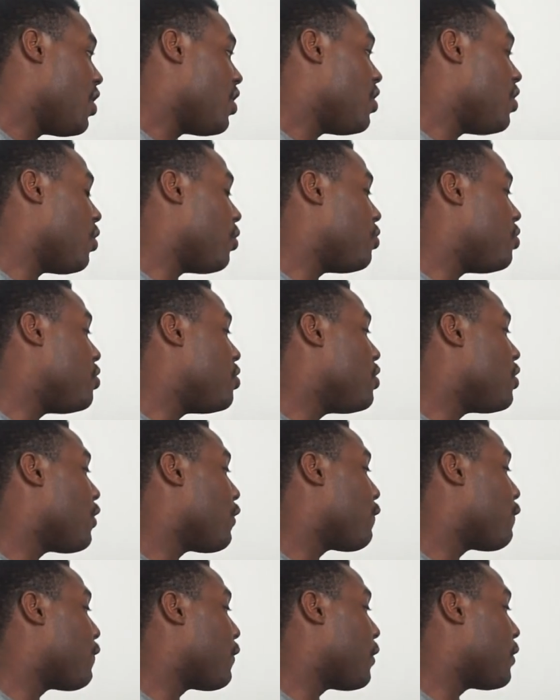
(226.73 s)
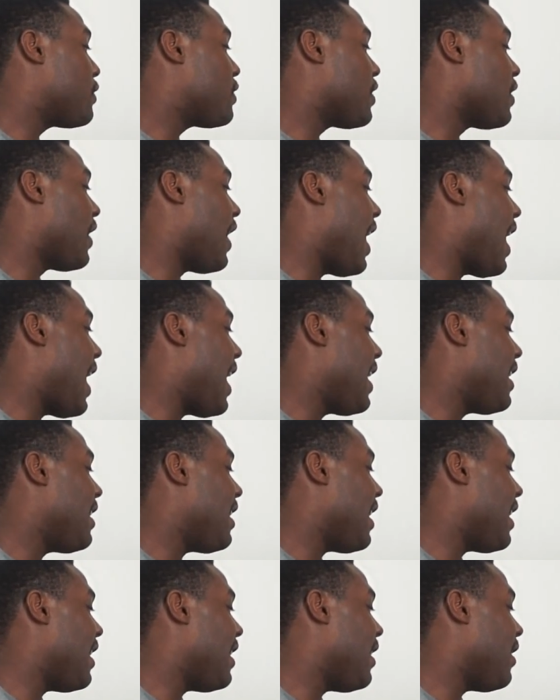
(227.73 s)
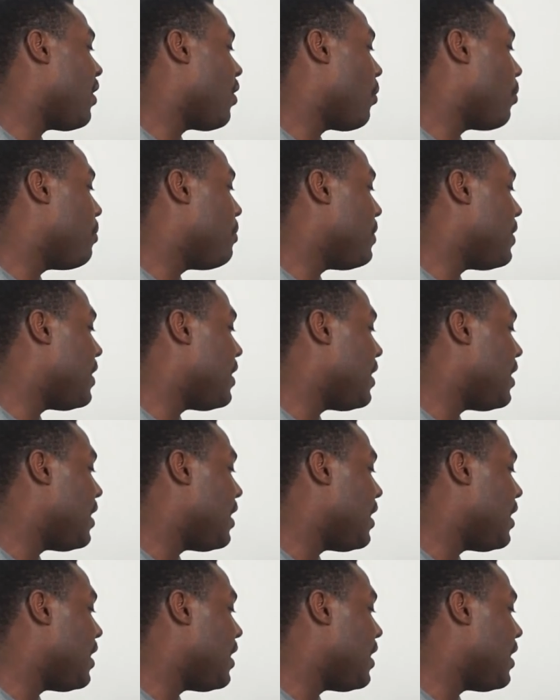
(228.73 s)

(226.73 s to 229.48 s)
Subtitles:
you'll do your first line, and it'll be...